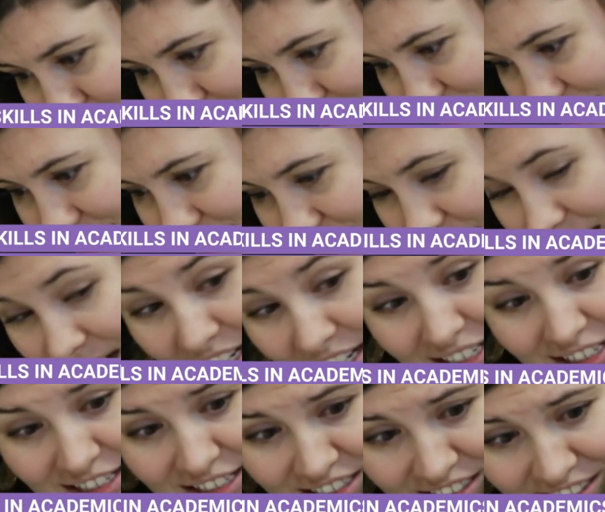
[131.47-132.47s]
music,
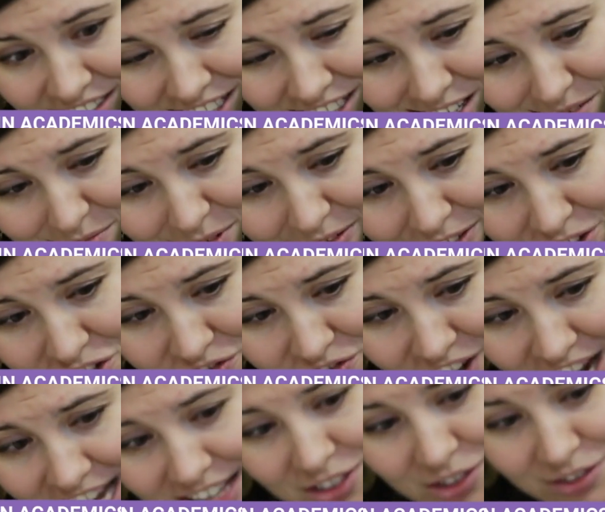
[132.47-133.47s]
fine arts, or
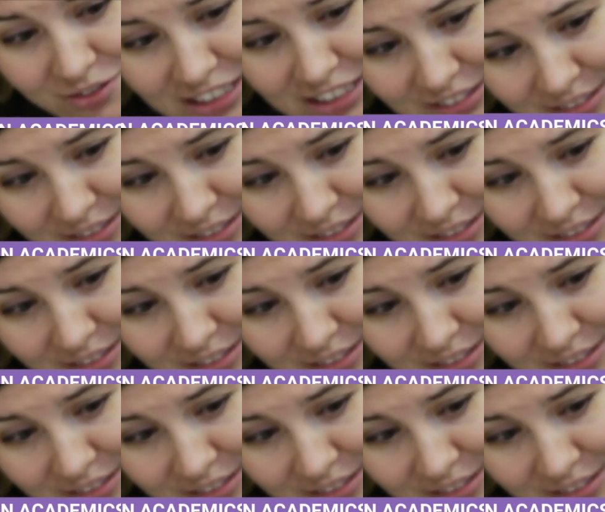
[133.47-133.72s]
sports.